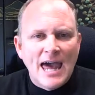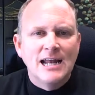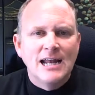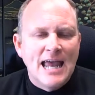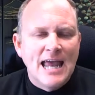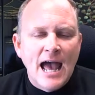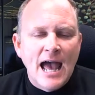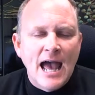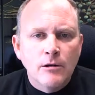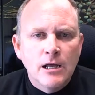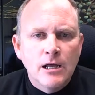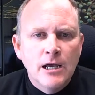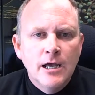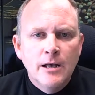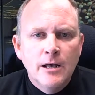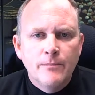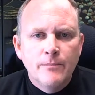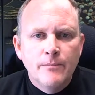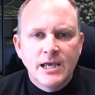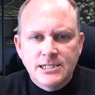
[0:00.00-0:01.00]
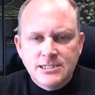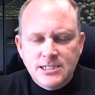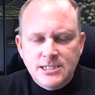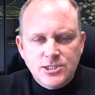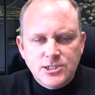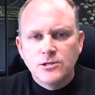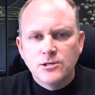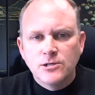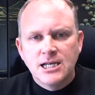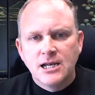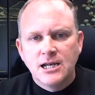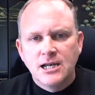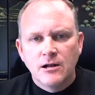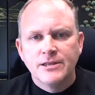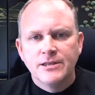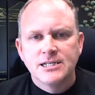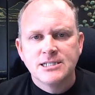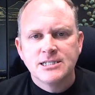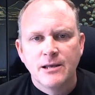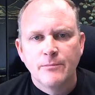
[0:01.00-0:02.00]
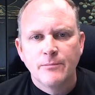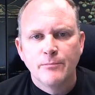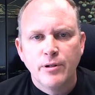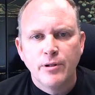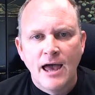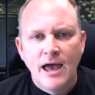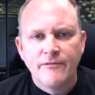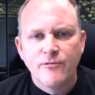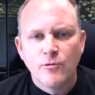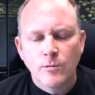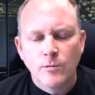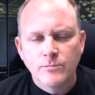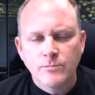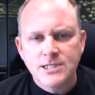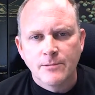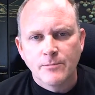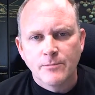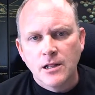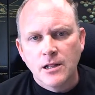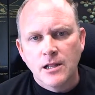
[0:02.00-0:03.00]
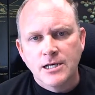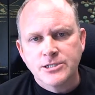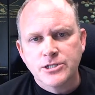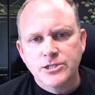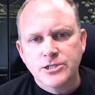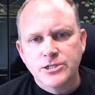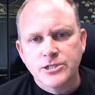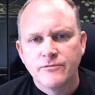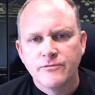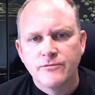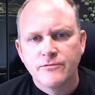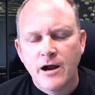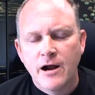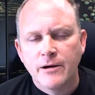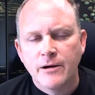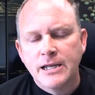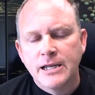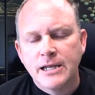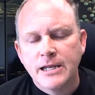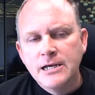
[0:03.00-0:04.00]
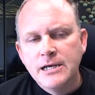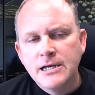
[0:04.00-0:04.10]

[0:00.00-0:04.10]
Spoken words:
I doubt because it's all sitting on the same platform, same cluster environment.